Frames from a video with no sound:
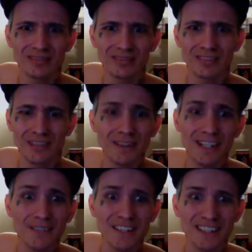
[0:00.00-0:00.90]
To me,
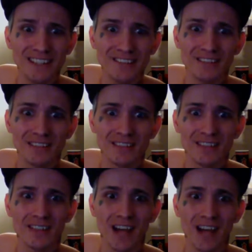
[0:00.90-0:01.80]
that's offensive.
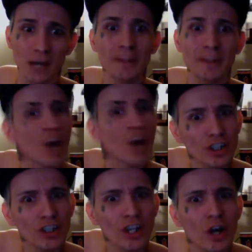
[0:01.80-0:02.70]
I don't want my
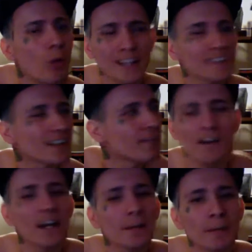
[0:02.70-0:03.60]
daughter walking inside a
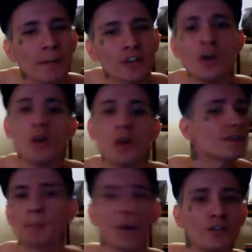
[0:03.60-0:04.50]
fucking bathroom with
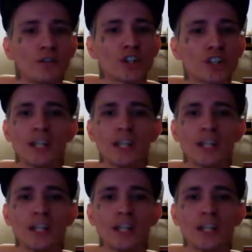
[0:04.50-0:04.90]
some pervert.